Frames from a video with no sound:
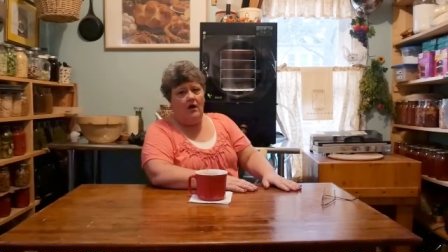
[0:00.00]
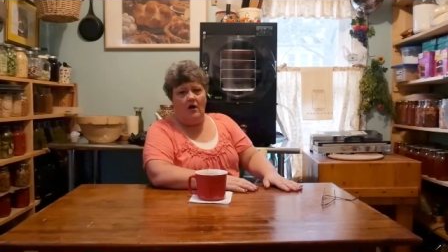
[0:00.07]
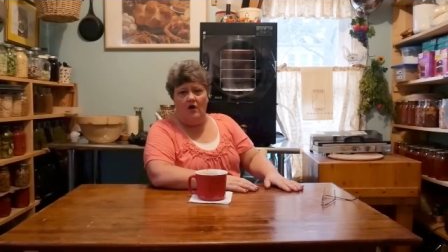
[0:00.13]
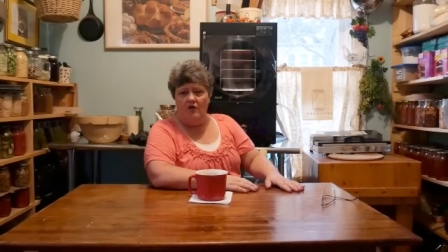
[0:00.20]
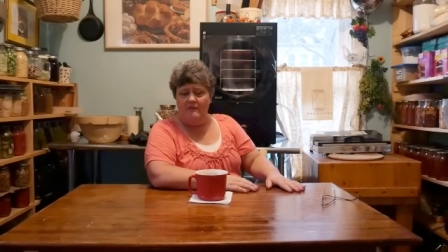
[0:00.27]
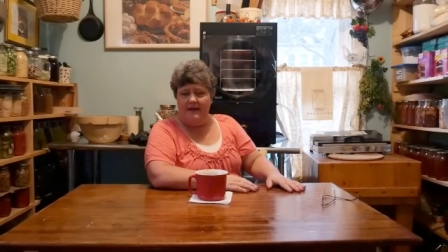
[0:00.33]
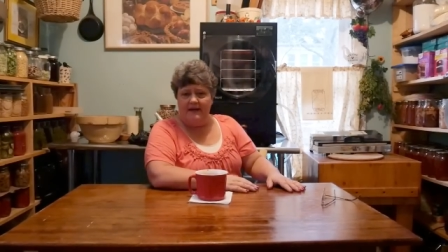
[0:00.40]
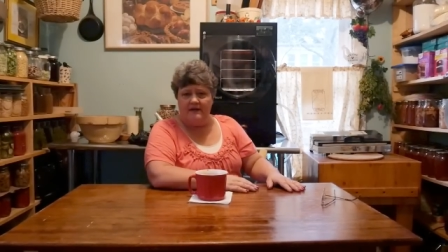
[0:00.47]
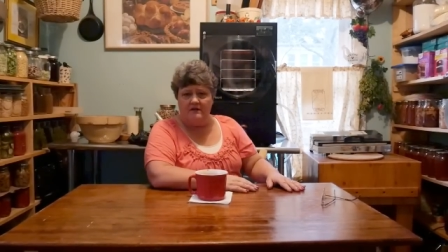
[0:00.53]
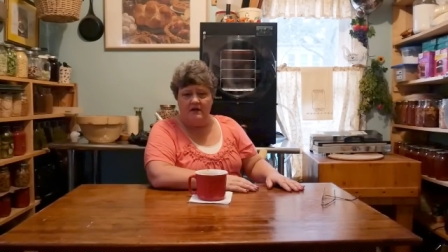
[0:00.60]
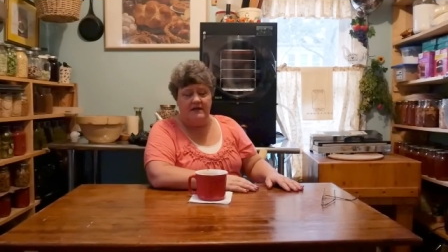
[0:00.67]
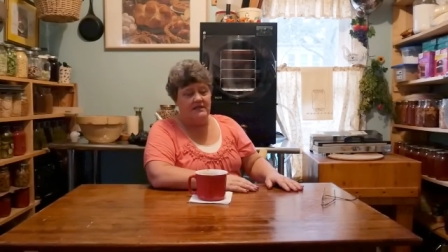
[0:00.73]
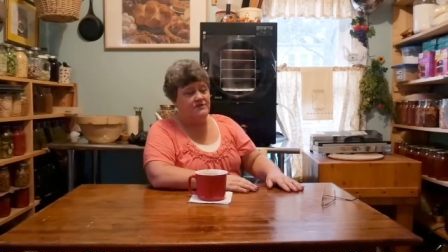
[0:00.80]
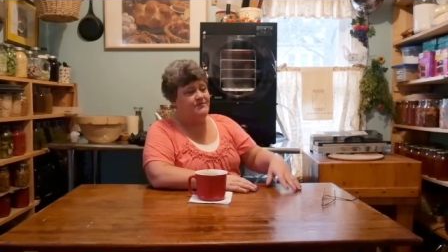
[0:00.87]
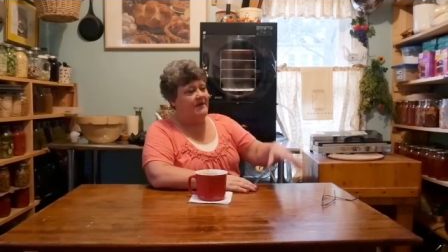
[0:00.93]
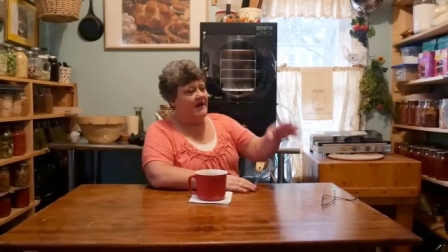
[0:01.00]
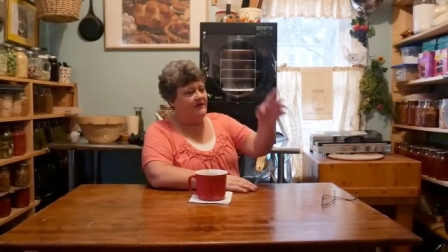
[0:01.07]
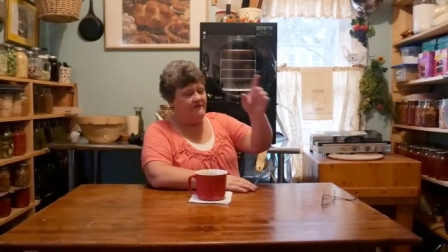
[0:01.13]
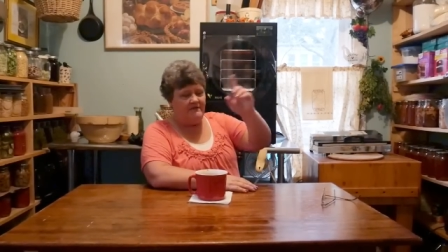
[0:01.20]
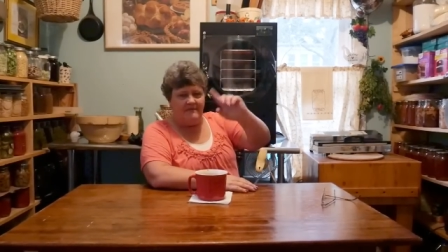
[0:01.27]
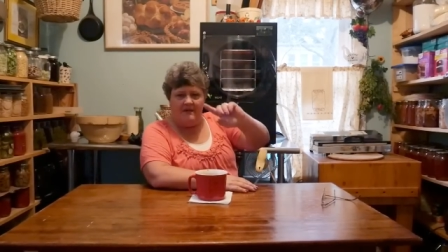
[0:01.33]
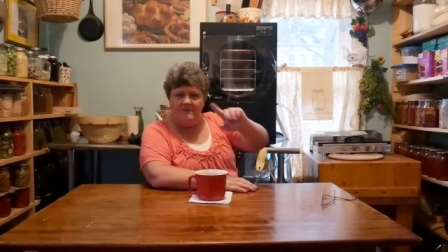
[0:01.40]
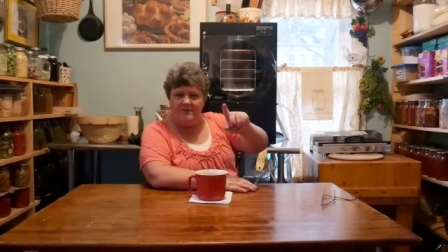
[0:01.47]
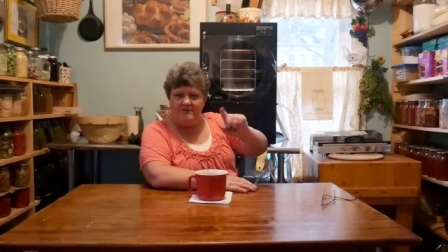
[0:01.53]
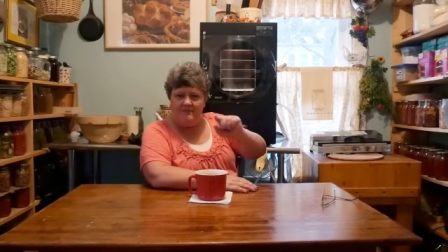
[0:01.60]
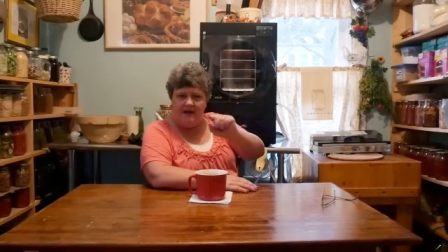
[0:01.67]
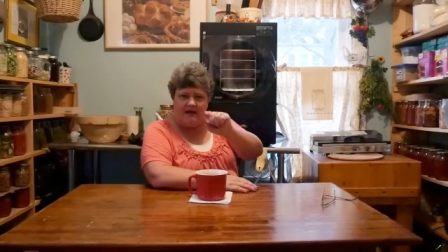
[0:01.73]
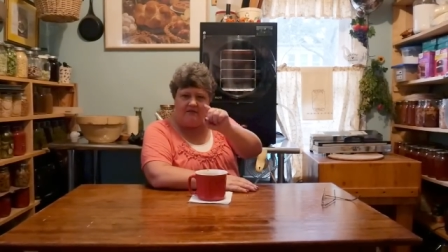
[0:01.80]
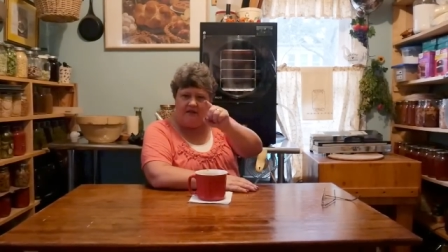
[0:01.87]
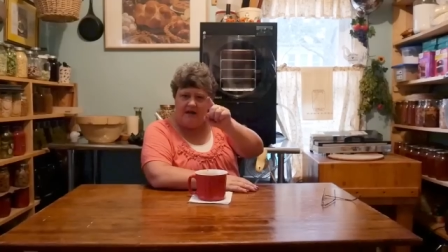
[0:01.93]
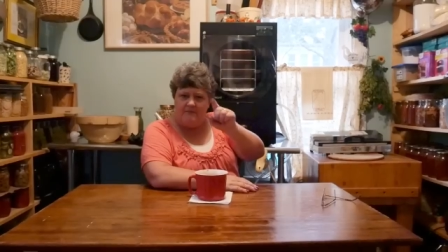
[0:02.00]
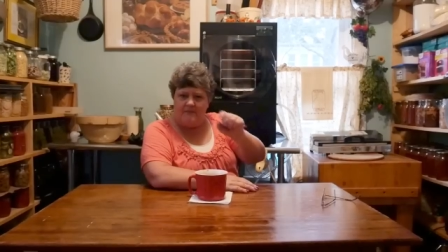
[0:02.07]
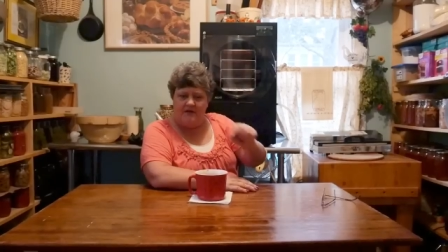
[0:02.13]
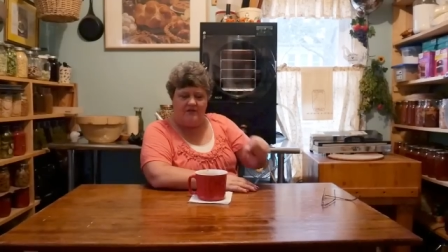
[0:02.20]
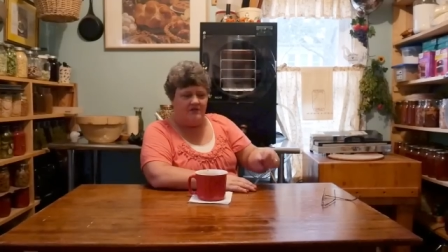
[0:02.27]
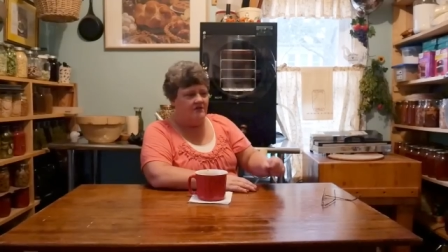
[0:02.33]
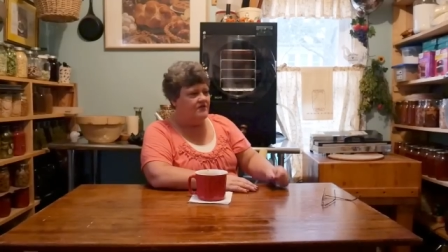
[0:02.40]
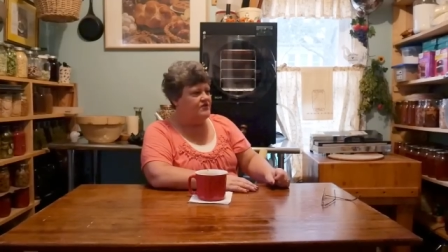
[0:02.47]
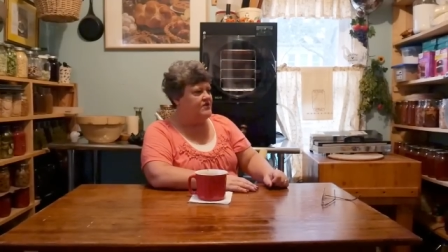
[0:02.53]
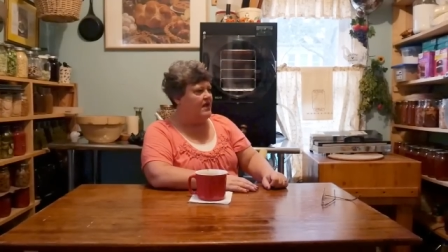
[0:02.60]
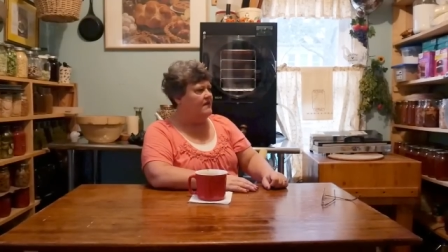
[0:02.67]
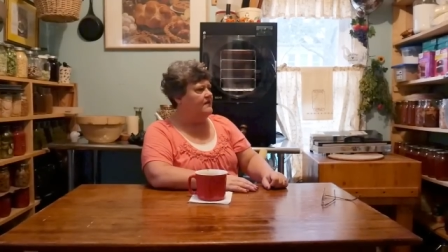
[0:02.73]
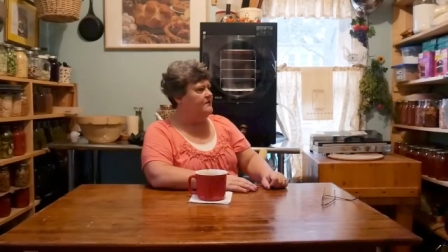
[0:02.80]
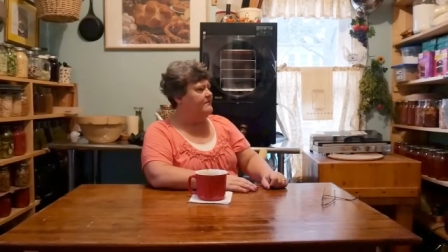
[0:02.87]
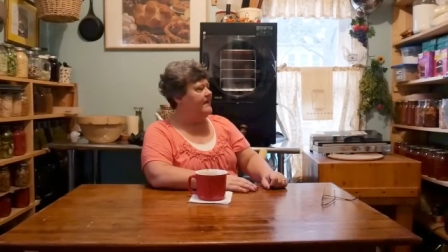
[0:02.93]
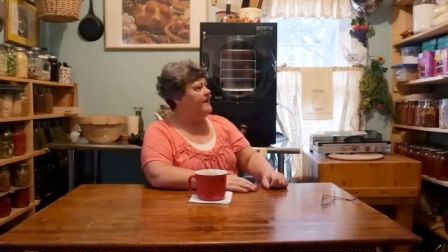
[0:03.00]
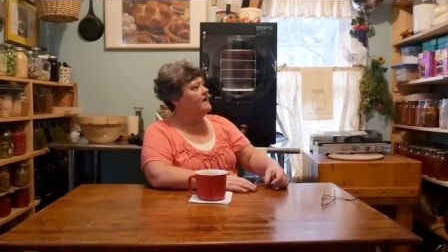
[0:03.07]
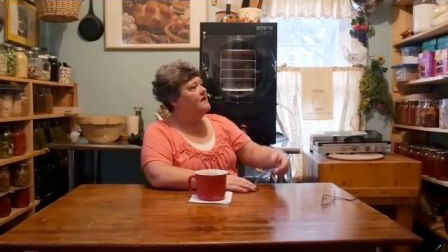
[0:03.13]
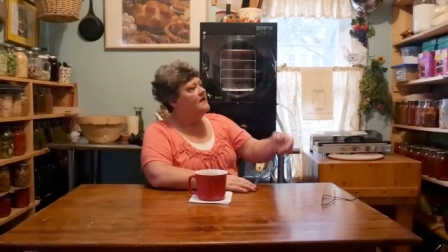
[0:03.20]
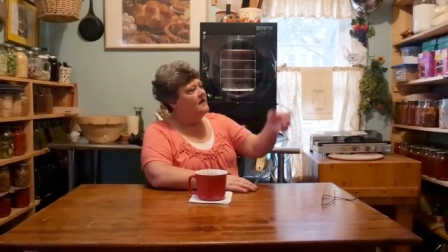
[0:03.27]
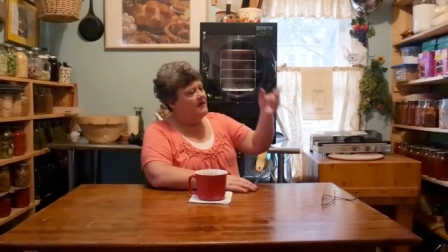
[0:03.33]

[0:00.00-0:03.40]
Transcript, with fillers: Oh, my goodness, but I remembered my grandmother telling me,